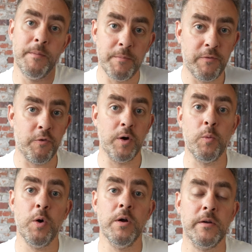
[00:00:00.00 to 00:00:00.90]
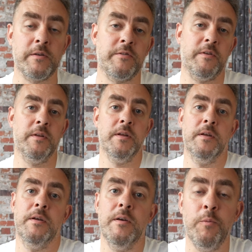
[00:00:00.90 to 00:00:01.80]
before it works
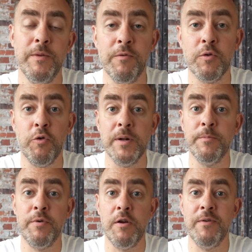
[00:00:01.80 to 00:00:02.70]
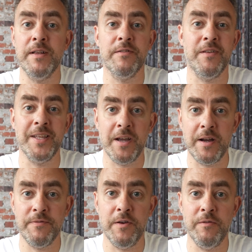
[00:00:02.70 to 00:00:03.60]
with recording ProRes on the
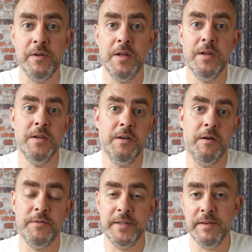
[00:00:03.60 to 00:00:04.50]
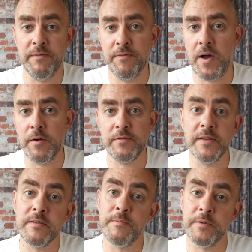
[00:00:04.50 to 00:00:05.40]
iPhone. Obviously different file
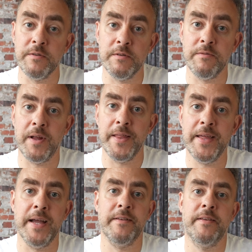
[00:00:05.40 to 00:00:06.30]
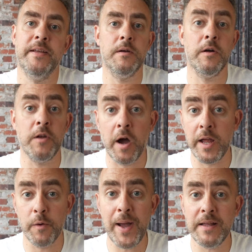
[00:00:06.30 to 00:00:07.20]
systems and stuff like that. On
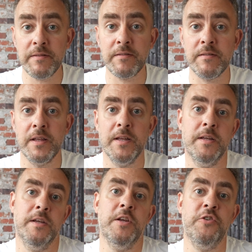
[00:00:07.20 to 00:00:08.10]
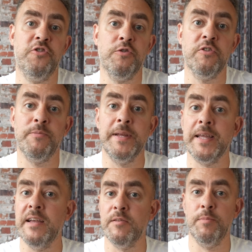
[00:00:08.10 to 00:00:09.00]
iOS, it should just be a
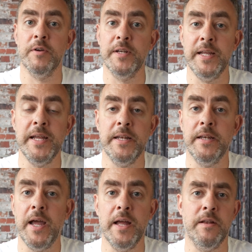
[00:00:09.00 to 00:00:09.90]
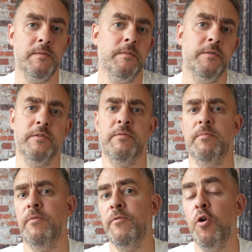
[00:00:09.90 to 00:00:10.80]
case of plugging it in and just
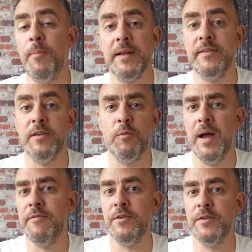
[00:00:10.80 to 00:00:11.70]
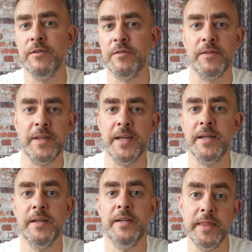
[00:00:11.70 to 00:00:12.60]
formatting or whatever it does on
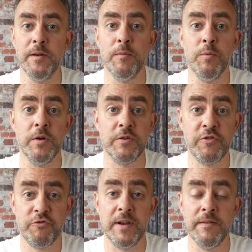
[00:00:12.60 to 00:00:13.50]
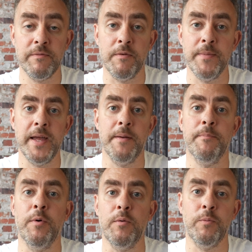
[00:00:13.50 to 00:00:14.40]
there, then it would work straight from there.
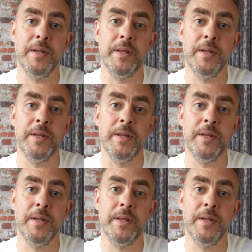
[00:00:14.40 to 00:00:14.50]
But